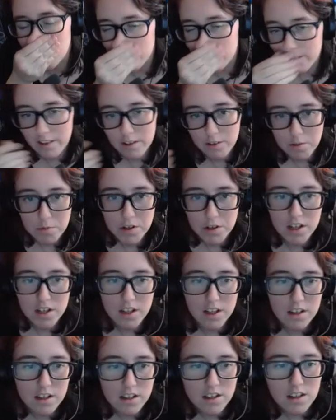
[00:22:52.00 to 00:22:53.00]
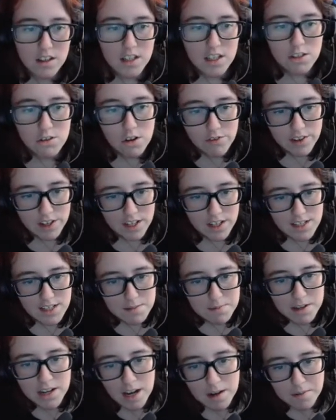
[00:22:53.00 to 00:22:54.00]
just rolling one more die. Terrific. It
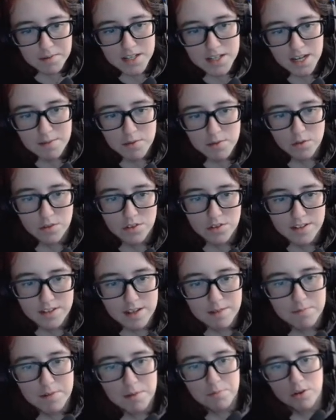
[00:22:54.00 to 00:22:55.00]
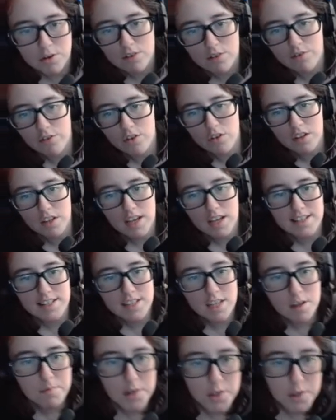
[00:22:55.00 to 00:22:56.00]
doesn't matter how many times you roll the same number. If you're only
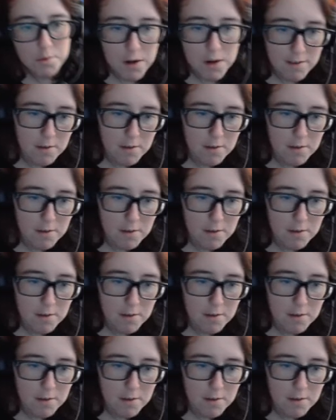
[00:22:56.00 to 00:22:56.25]
asking about the